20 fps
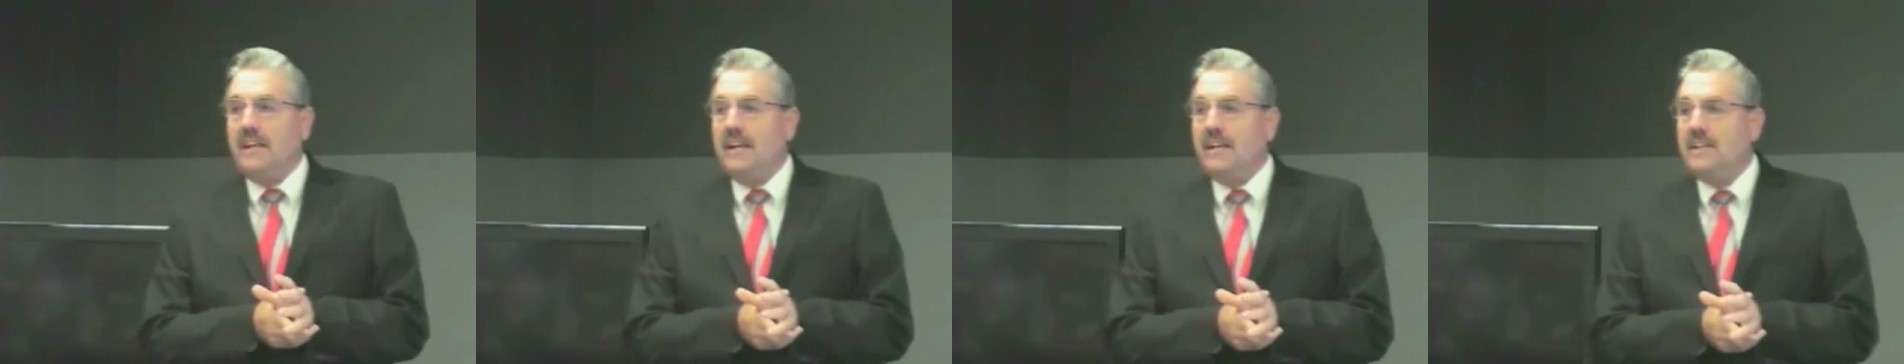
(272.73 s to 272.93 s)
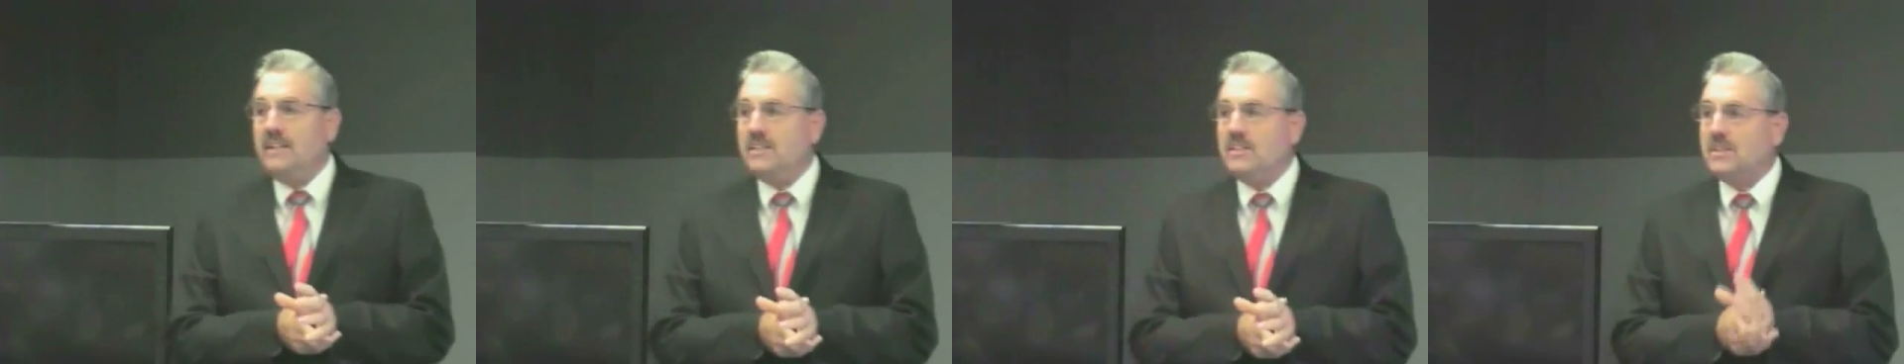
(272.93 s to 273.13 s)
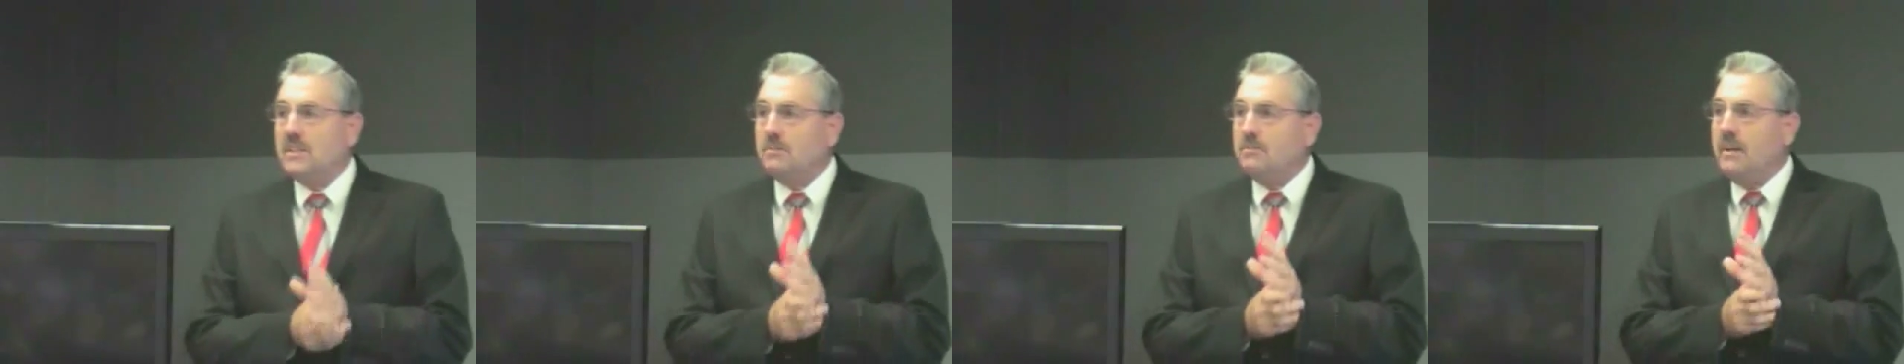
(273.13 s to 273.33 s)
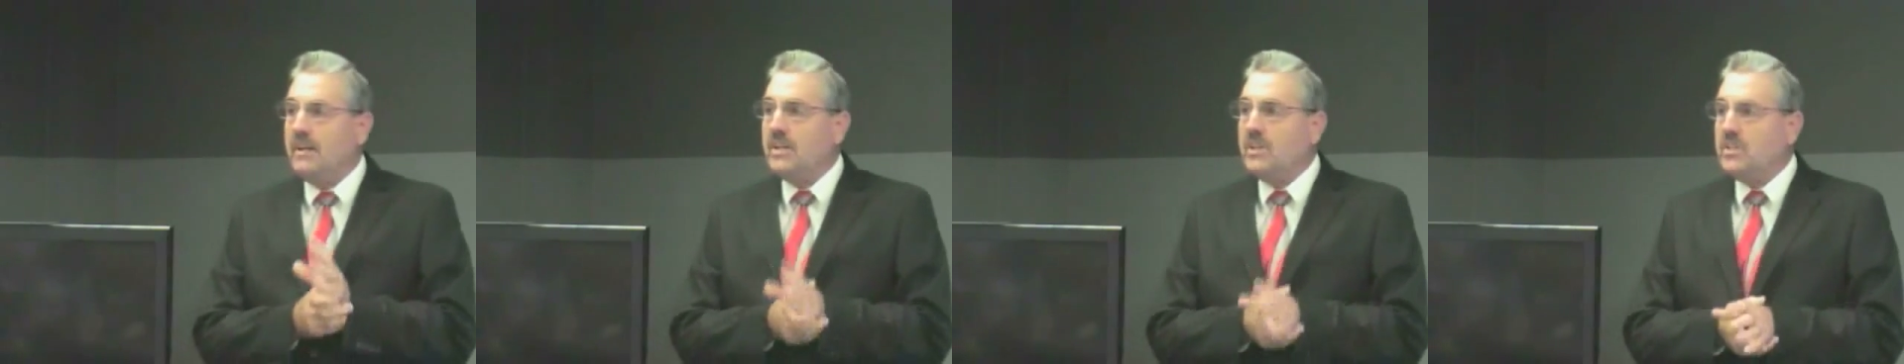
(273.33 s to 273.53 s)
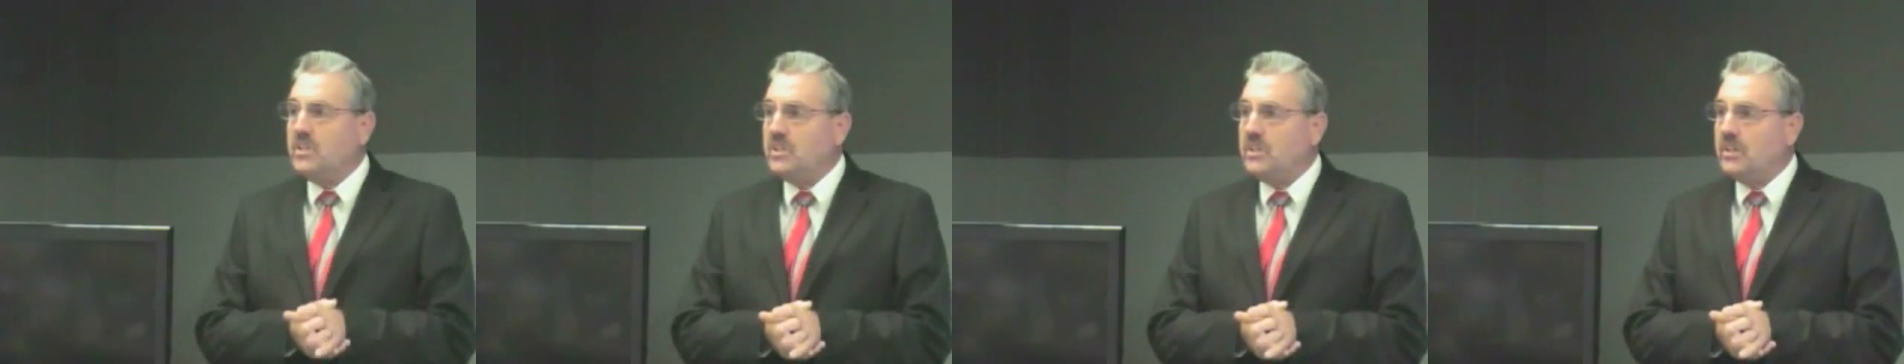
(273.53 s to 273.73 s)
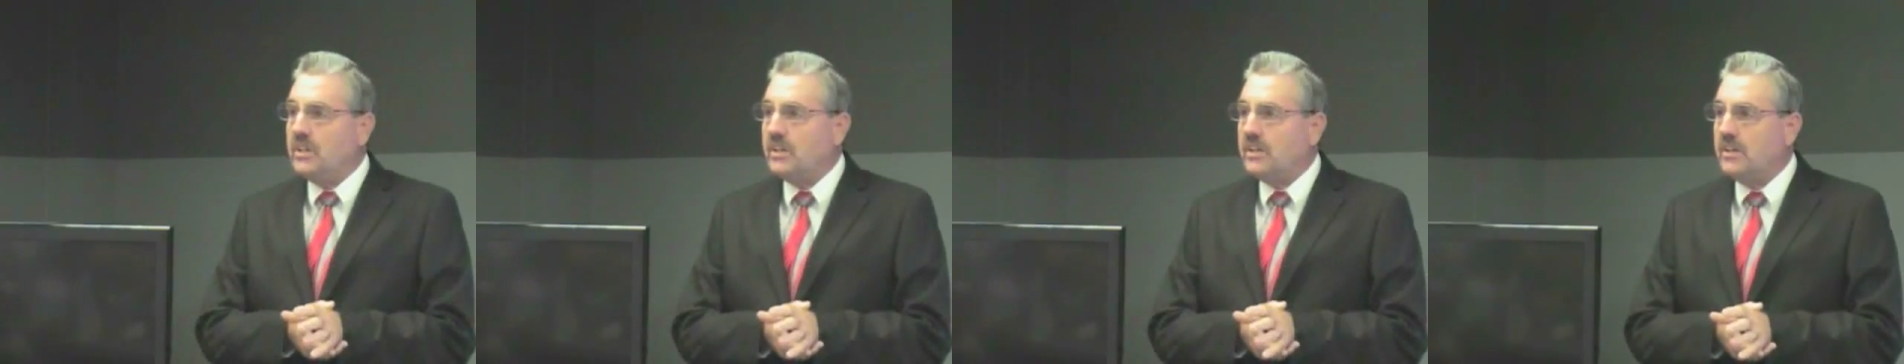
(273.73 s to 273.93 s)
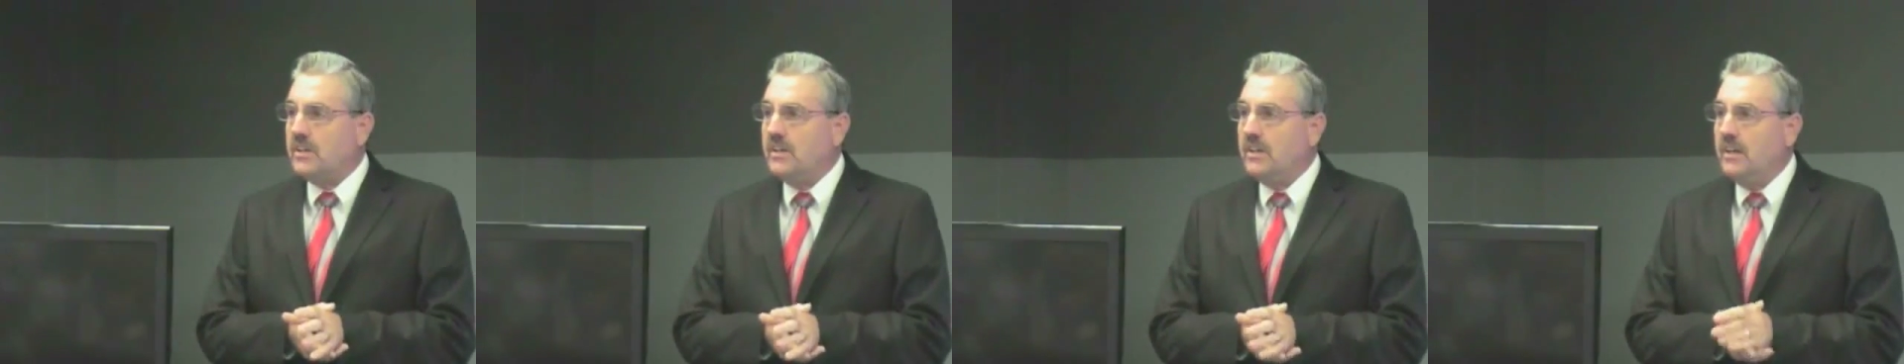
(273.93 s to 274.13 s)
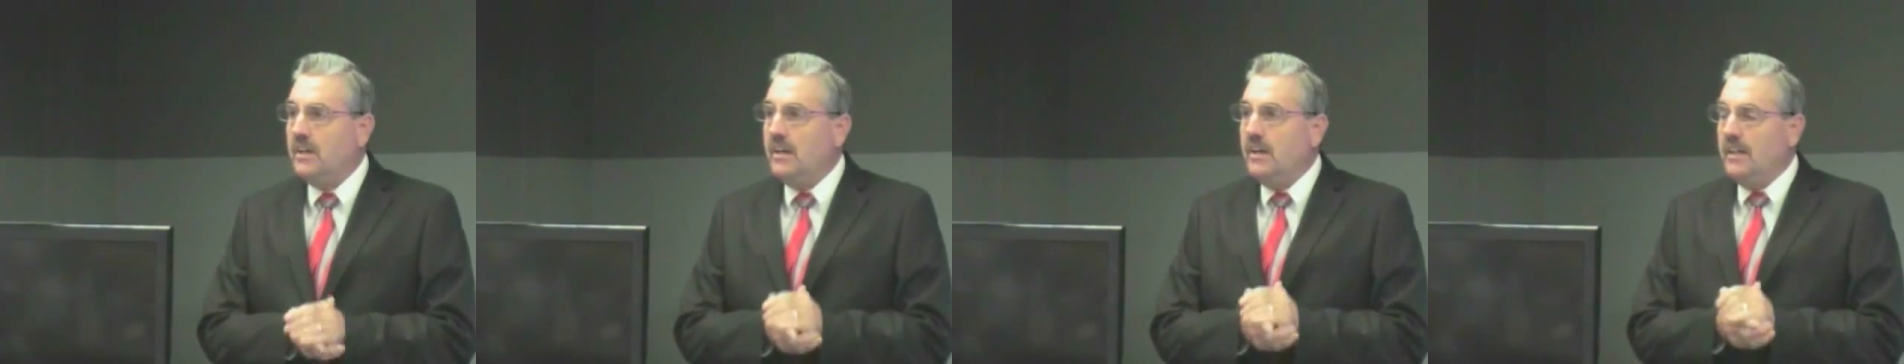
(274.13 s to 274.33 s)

agents to make sure